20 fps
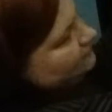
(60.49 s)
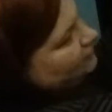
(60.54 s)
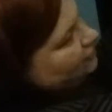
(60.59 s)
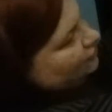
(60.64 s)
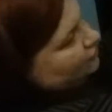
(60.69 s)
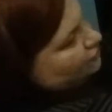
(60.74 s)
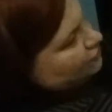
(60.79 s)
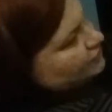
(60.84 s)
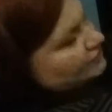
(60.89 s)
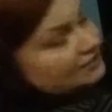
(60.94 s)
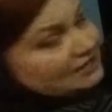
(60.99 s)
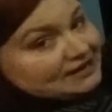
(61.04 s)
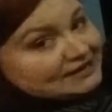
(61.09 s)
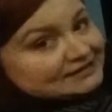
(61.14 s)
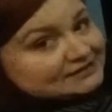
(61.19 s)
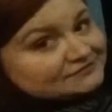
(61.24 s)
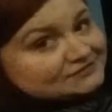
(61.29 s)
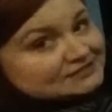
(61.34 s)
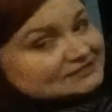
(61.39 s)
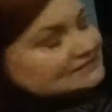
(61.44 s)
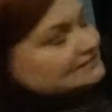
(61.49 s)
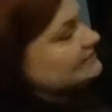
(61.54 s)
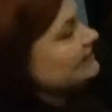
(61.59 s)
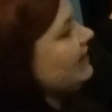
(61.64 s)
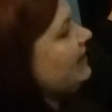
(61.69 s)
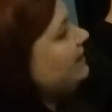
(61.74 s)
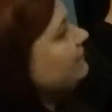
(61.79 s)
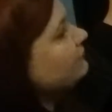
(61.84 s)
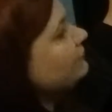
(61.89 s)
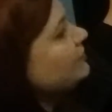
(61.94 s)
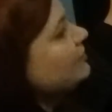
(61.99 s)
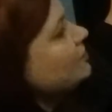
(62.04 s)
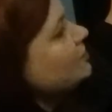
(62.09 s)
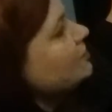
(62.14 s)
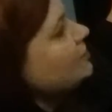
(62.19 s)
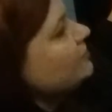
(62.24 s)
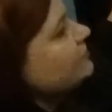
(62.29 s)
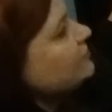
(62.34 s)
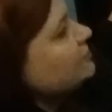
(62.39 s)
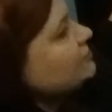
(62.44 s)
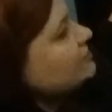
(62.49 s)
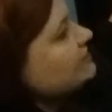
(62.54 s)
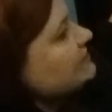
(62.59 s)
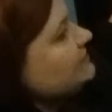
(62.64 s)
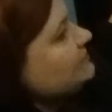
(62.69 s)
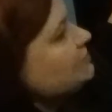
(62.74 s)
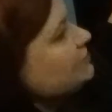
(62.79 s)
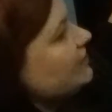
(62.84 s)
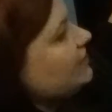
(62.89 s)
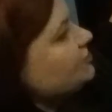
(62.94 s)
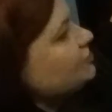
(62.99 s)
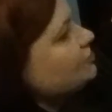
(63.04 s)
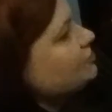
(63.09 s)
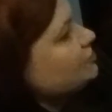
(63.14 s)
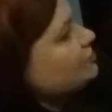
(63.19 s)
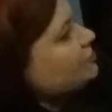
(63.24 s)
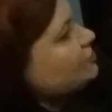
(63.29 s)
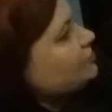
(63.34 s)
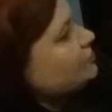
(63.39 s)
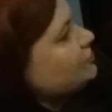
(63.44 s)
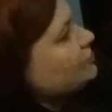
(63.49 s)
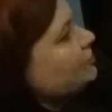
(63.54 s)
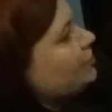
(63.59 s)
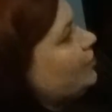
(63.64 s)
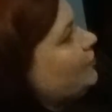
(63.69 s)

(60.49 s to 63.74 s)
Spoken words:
third line of the staff, their stem direction should